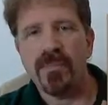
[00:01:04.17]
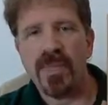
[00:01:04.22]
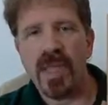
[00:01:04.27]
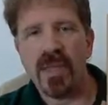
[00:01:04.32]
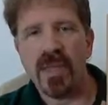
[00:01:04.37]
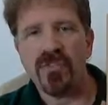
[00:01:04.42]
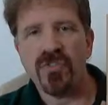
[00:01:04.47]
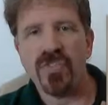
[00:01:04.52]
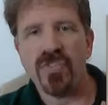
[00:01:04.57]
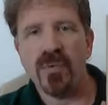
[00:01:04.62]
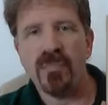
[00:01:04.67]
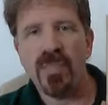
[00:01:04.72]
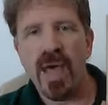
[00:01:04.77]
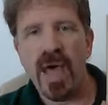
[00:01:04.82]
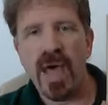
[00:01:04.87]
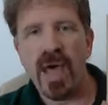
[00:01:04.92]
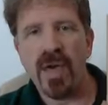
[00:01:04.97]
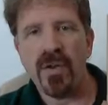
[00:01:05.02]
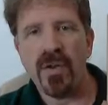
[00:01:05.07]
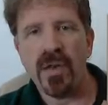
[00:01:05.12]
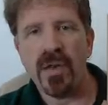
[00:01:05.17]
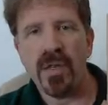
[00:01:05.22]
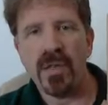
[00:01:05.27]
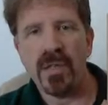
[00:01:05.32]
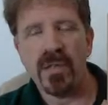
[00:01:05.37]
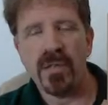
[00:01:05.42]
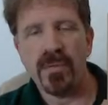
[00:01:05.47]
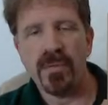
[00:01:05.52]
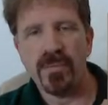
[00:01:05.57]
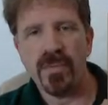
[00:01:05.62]
That's the pattern,
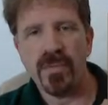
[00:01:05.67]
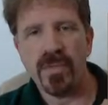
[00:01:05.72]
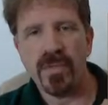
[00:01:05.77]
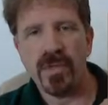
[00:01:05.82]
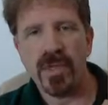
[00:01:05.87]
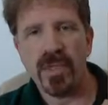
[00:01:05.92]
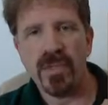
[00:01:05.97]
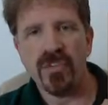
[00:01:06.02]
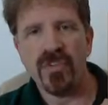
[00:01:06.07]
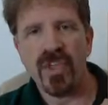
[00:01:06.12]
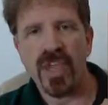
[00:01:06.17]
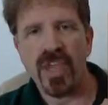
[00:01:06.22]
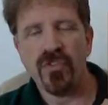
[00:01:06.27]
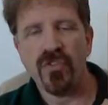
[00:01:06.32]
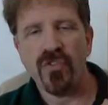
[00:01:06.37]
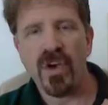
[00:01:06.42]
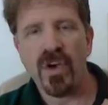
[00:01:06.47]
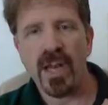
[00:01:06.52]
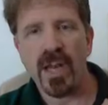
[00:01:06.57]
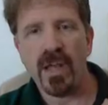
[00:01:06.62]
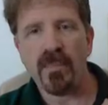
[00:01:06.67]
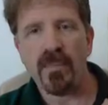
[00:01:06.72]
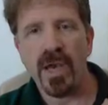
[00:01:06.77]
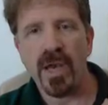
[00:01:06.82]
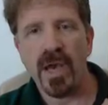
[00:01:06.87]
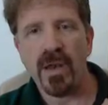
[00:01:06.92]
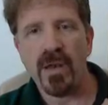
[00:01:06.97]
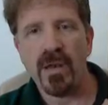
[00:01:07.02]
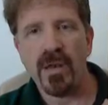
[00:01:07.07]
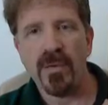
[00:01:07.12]
the psychotronic
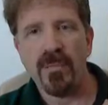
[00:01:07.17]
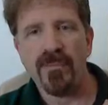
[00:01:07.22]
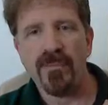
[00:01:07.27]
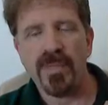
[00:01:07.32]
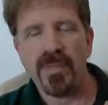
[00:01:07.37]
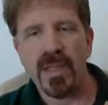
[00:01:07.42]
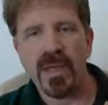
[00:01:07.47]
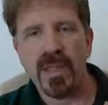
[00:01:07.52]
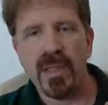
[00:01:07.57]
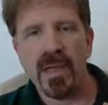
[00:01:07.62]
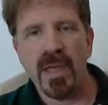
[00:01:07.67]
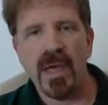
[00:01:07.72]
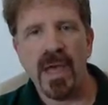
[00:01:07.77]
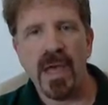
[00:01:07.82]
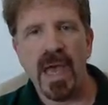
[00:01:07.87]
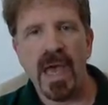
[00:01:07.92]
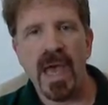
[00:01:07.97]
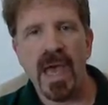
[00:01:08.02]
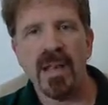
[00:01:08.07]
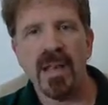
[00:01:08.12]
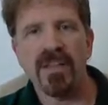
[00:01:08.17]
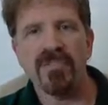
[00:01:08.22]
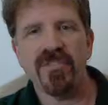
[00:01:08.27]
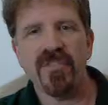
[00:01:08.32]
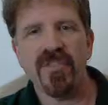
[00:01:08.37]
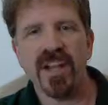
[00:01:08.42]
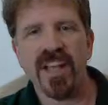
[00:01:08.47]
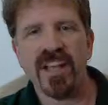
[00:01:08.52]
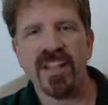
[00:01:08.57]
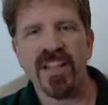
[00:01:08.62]
pattern. And
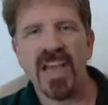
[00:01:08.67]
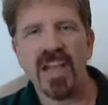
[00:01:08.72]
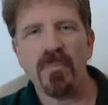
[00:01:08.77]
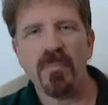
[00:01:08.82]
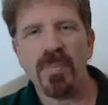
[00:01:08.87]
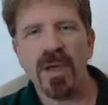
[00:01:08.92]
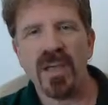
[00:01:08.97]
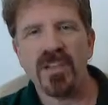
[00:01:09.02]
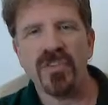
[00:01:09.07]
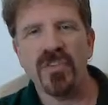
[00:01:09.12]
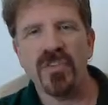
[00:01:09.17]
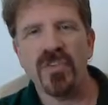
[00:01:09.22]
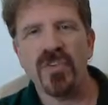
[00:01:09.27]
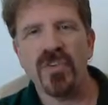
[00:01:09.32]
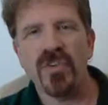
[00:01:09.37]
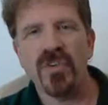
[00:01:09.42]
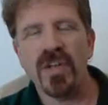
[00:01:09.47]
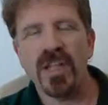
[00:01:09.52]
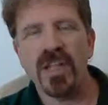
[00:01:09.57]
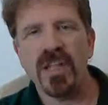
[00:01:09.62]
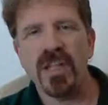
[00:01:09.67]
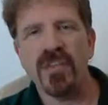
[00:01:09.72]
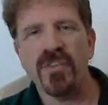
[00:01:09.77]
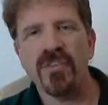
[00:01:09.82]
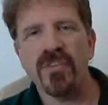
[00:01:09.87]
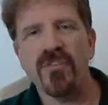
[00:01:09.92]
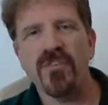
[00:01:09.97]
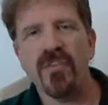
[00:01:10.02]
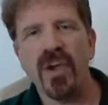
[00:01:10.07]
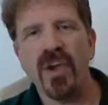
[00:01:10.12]
what I like about this unit
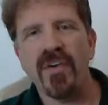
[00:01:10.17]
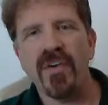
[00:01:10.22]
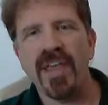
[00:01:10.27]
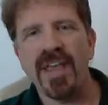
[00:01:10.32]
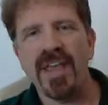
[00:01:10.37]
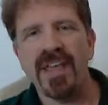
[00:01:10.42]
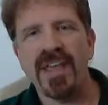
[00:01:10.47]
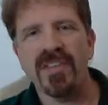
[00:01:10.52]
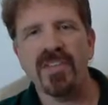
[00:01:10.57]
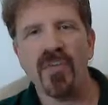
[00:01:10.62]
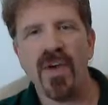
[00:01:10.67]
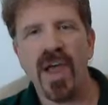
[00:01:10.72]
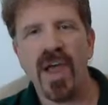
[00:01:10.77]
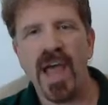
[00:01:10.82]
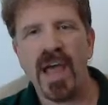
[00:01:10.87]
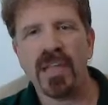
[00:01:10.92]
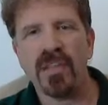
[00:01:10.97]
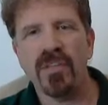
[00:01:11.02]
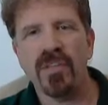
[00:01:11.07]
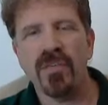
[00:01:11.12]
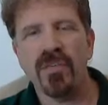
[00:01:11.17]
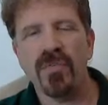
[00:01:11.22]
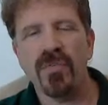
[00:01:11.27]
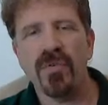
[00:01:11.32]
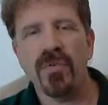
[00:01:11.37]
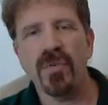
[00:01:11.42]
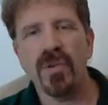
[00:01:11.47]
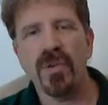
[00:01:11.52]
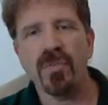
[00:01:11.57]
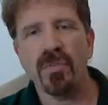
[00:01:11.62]
is it's very interactive,
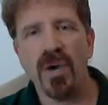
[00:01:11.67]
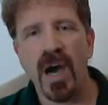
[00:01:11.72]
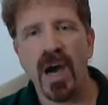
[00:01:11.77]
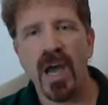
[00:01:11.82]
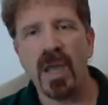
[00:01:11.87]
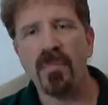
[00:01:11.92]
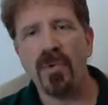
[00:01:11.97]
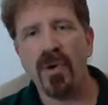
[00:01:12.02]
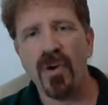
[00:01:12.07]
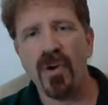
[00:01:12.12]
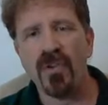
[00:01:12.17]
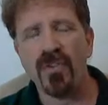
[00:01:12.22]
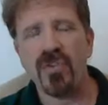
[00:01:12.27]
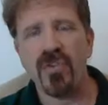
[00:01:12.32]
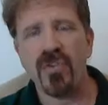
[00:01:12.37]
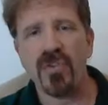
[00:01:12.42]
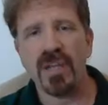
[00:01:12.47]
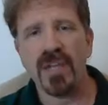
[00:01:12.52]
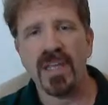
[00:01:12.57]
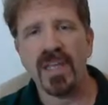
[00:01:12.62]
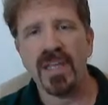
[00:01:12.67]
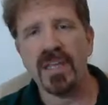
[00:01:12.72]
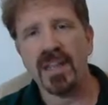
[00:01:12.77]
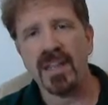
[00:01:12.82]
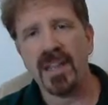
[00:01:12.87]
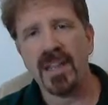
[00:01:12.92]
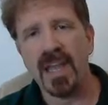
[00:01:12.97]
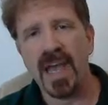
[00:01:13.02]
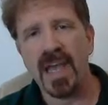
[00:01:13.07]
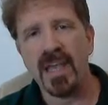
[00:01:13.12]
which I personally
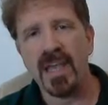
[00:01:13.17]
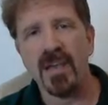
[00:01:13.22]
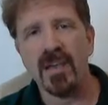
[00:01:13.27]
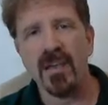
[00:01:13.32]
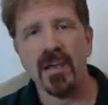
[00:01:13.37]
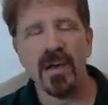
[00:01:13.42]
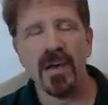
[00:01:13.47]
like